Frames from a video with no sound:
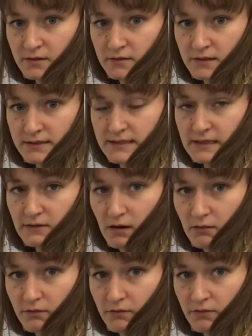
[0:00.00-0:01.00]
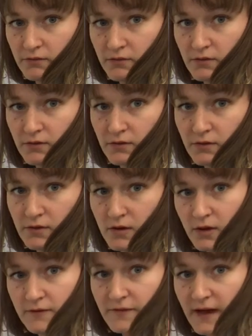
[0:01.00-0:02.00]
it's 0.
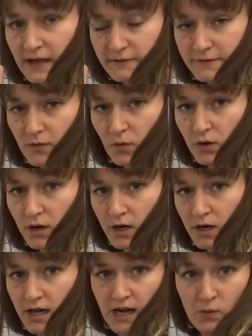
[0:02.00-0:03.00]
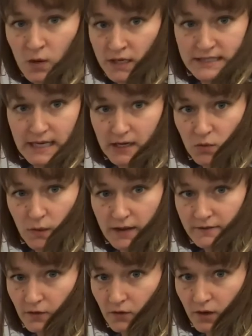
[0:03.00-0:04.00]
If I have 4 and I want to take
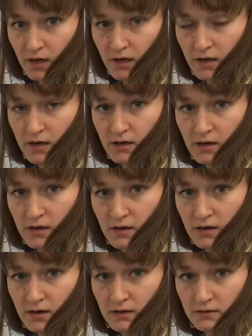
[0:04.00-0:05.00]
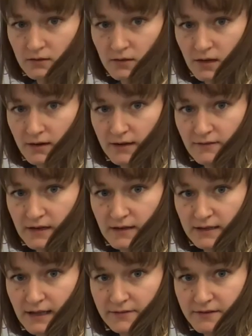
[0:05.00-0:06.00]
away 4, I don't have
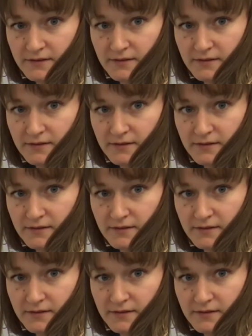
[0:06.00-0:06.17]
anything left.